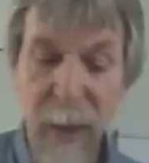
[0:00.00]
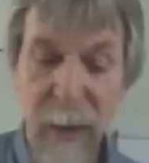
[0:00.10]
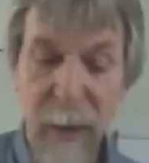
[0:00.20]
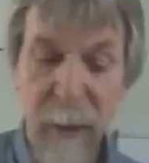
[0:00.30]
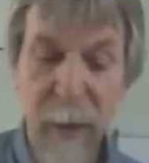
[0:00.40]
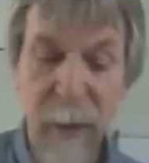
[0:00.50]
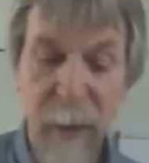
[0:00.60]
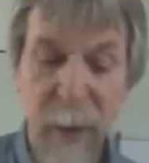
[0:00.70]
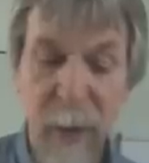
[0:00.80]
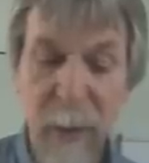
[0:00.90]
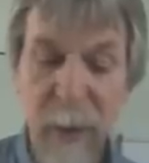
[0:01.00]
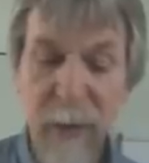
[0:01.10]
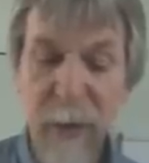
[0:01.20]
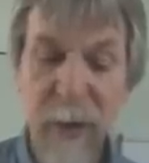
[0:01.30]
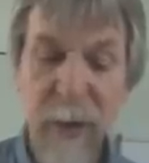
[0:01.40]
Then furthermore, we
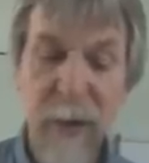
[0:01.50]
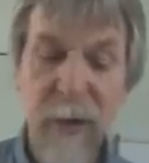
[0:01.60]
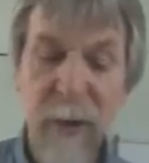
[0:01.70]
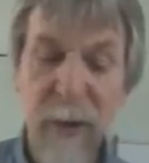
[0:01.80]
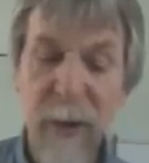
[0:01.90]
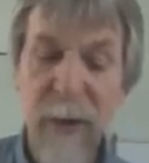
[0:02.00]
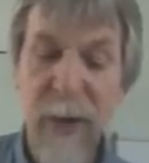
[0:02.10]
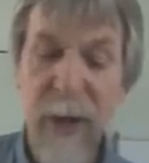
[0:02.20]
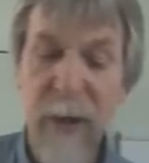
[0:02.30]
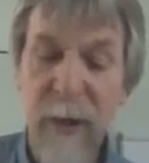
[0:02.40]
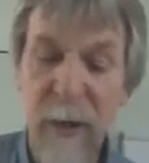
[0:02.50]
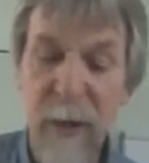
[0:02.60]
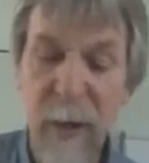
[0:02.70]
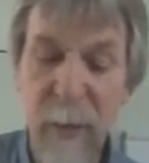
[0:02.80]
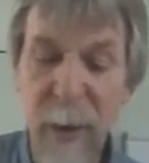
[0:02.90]
should ensure that
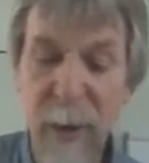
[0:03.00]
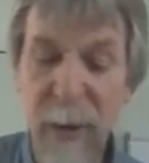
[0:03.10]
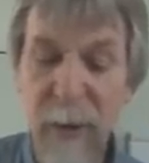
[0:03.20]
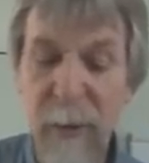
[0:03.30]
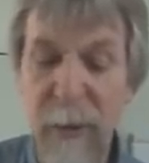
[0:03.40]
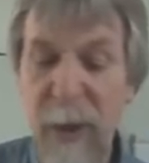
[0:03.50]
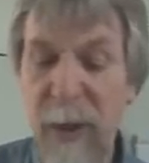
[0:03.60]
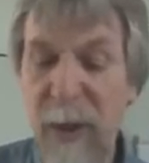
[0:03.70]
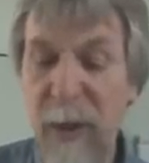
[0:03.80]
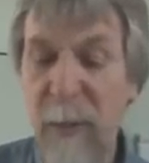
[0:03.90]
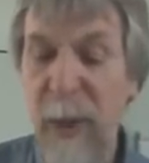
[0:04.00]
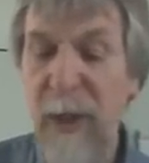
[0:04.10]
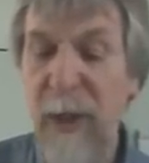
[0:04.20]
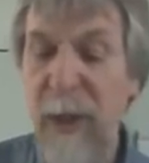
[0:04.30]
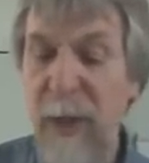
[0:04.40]
components fail
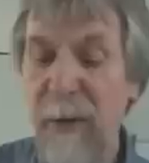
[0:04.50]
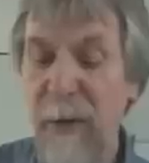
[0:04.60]
independently.